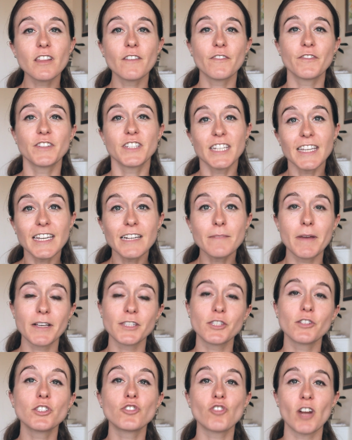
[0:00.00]
the fatigued
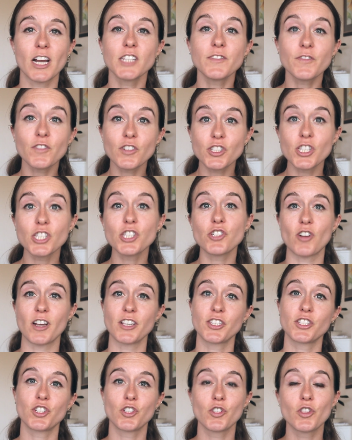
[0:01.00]
muscles transfers the
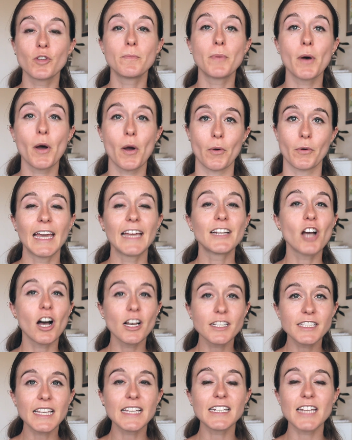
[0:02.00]
stress to the bone and
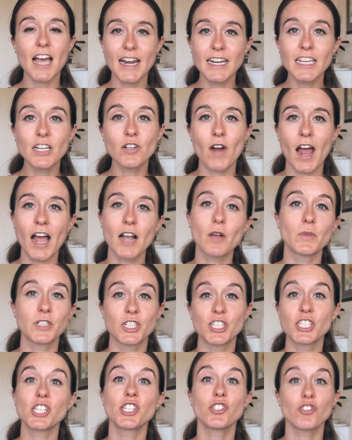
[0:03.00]
causing a tiny crack,
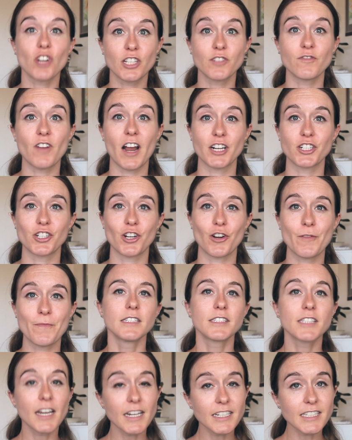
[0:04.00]
which is a stress fracture.
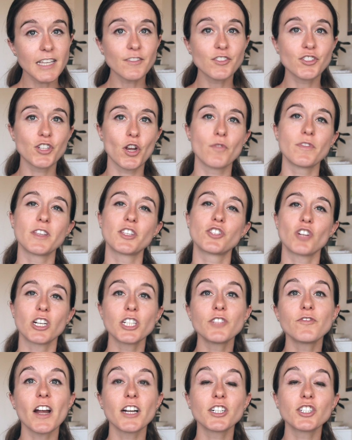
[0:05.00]
Studies have shown that
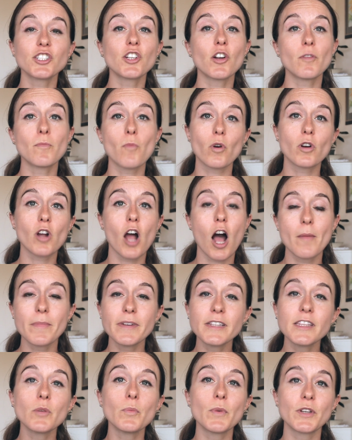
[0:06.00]
stress fractures are more
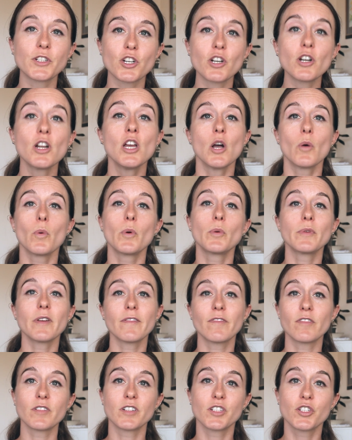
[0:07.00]
common in the winter when we
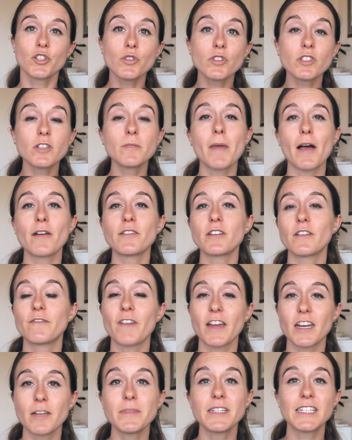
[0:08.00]
have a reduced amount of
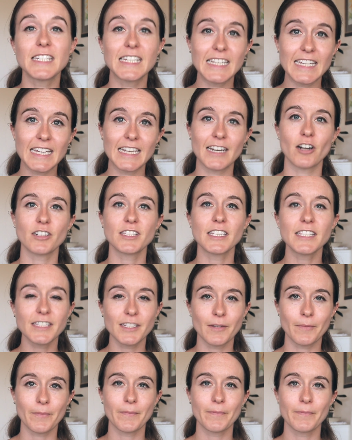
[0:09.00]
vitamin D in our
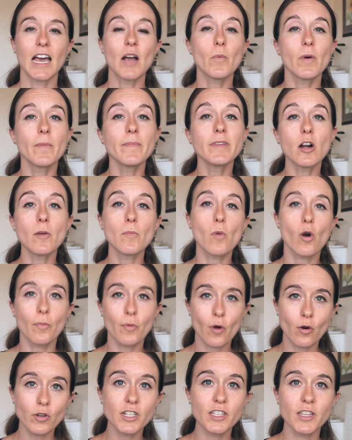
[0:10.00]
system, and women are more
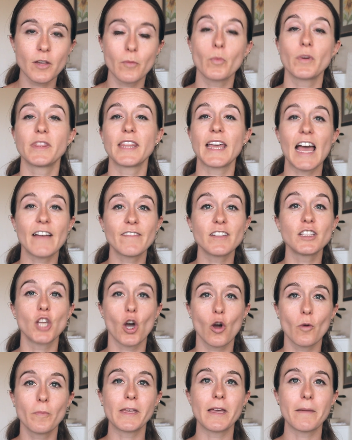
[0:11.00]
prone to them when they have a
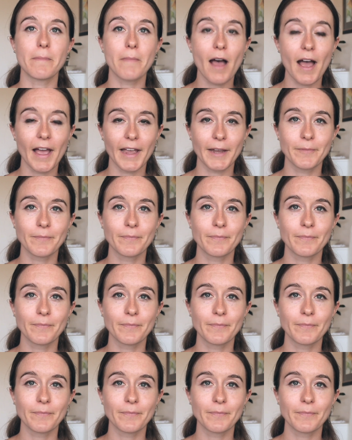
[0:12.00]
low BMI.